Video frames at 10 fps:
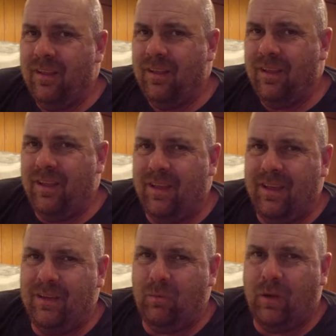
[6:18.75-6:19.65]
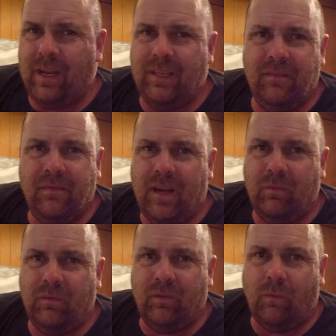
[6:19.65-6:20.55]
and what I did
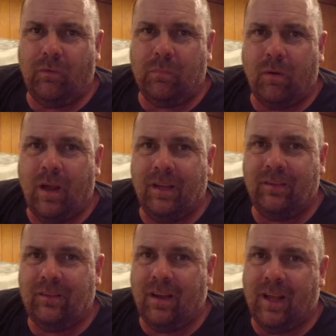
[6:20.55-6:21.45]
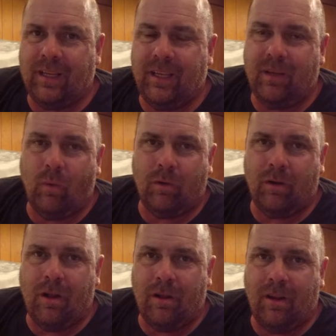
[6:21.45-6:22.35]
find was overpriced, and I can order
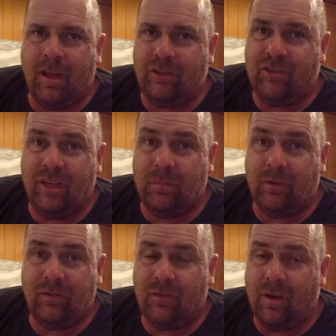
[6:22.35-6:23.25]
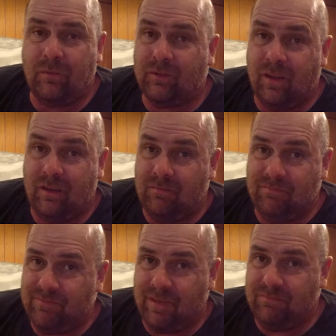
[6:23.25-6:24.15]
it online cheaper. So I was gonna
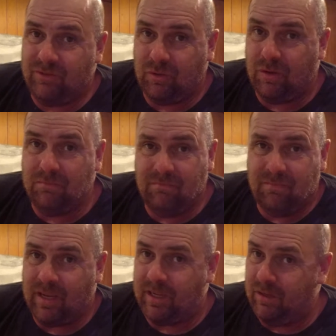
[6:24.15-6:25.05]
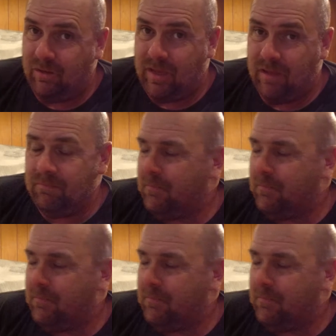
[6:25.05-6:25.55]
say, screw it, I can do that.